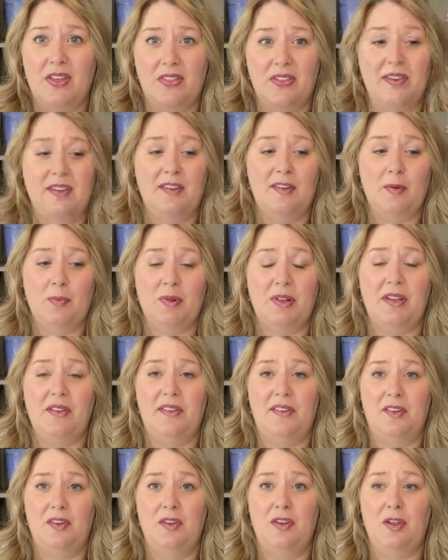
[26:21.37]
This is a
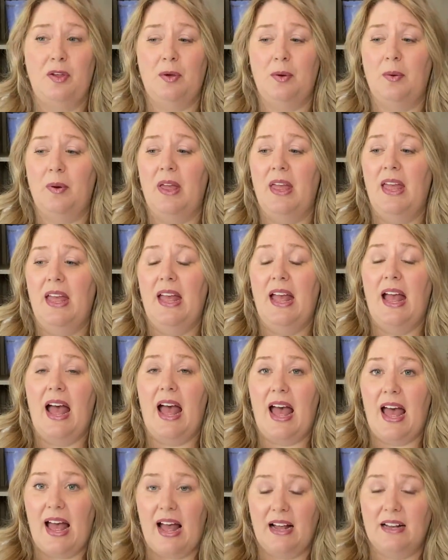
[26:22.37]
place to do
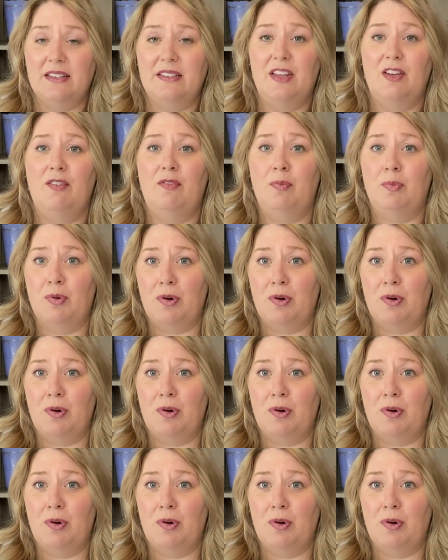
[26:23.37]
active,